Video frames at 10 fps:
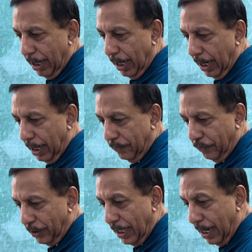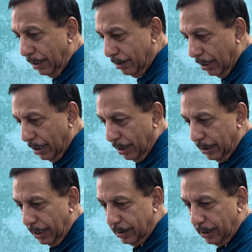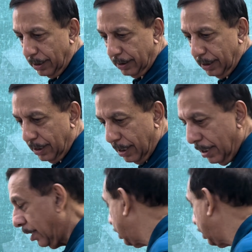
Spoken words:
And for that, let's consider